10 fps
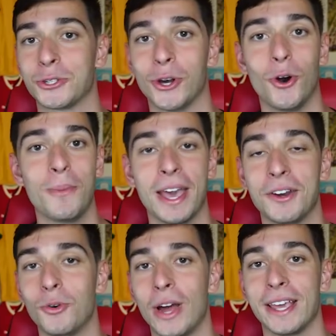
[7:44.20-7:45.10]
home and
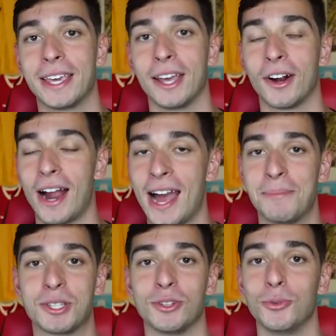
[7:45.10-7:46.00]
away kit are
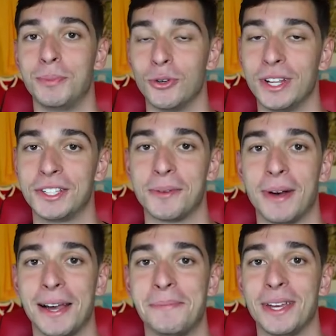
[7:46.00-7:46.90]
absolute beauties in
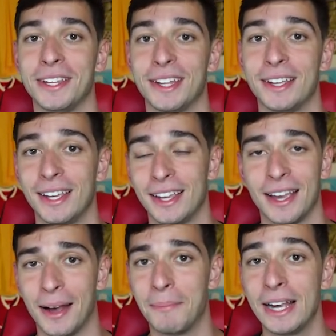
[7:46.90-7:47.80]
my opinion.
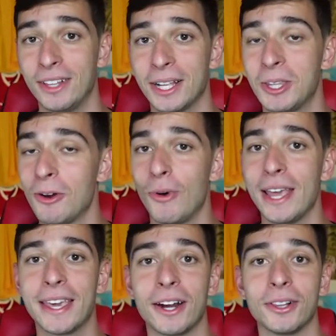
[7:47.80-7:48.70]
I might like the away
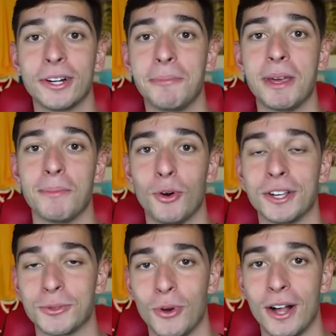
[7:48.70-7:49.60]
kit a little bit more
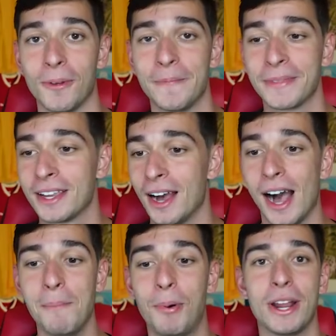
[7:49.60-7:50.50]
as well.
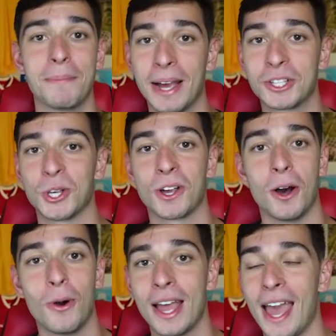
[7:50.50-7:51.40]
I'm putting
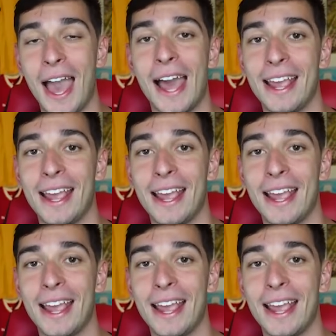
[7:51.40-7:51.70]
Mexico at